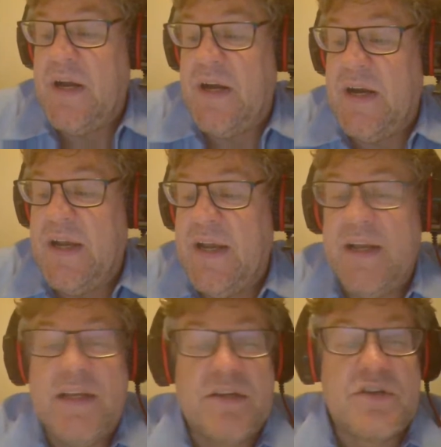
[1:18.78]
I had
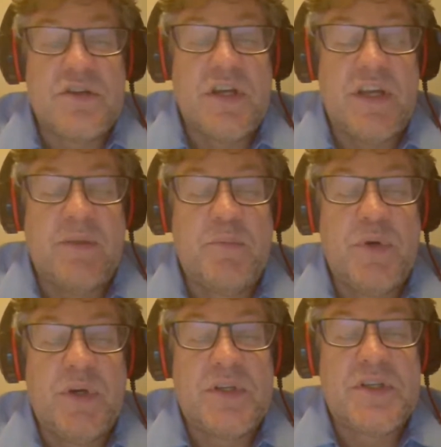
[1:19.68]
to
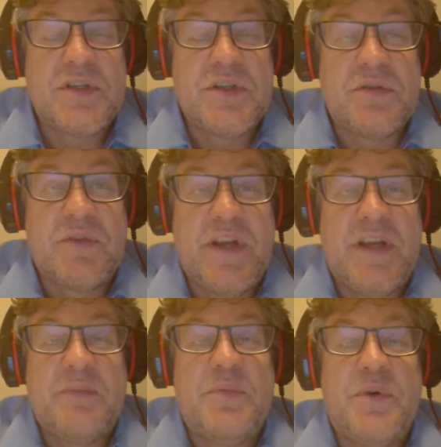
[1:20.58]

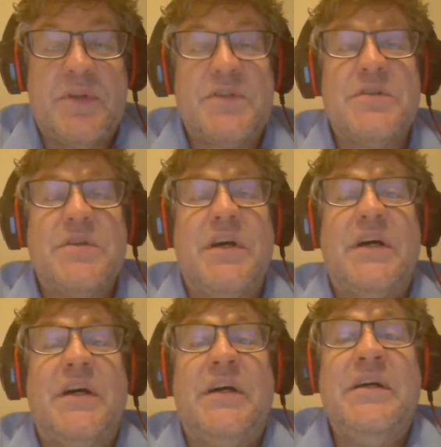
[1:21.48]
re-input
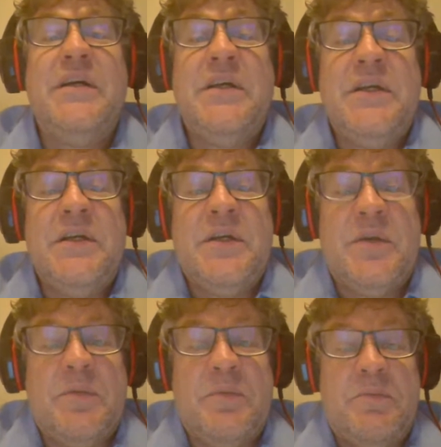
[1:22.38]
my
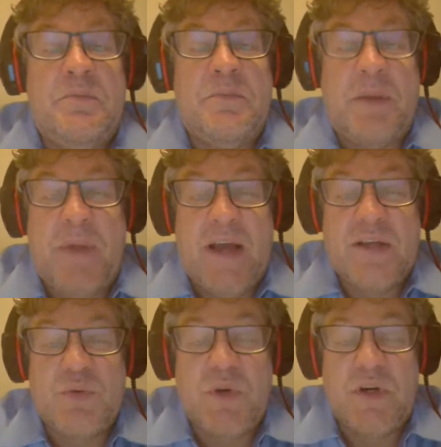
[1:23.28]

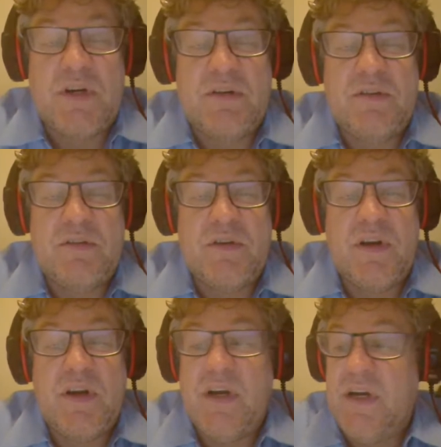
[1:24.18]
password
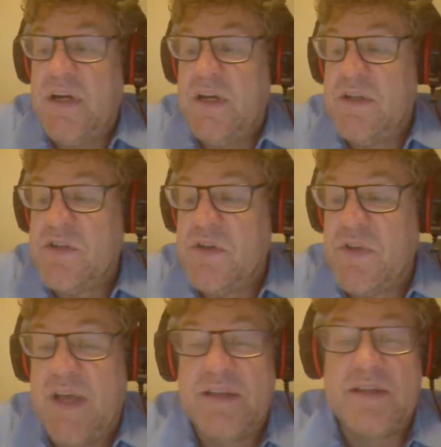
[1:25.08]
so
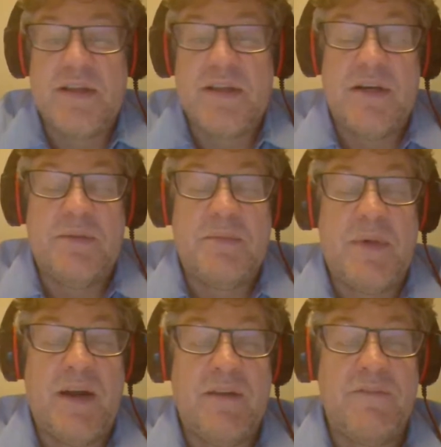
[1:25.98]
that
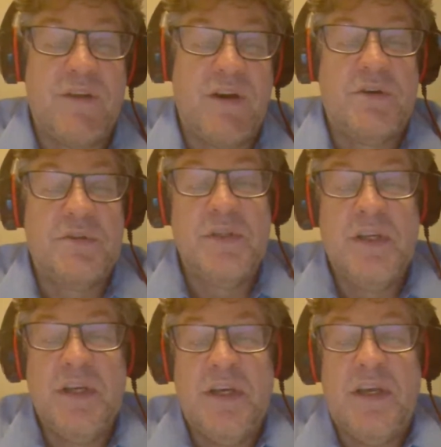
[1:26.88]
my phone
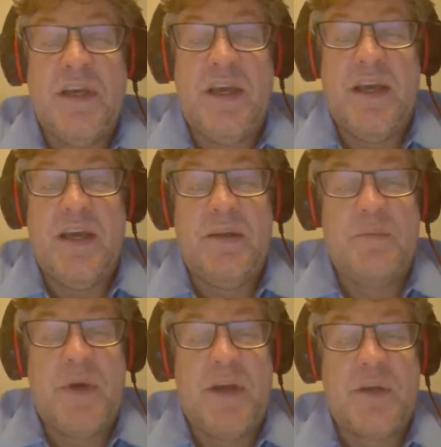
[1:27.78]
and
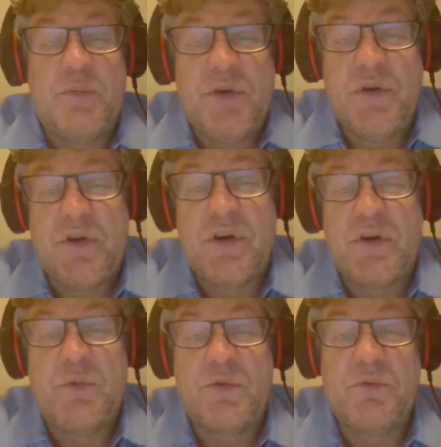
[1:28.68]
my
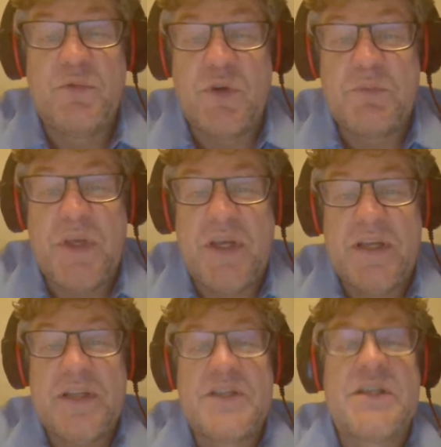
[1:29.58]
computer would be
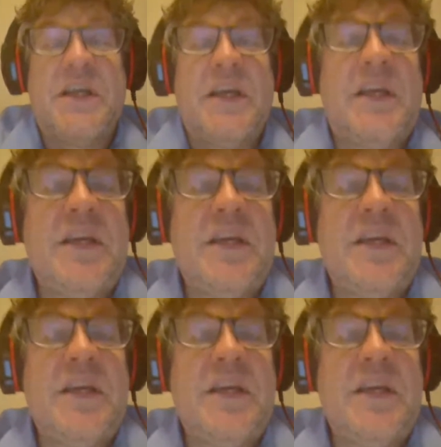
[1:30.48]
in sync.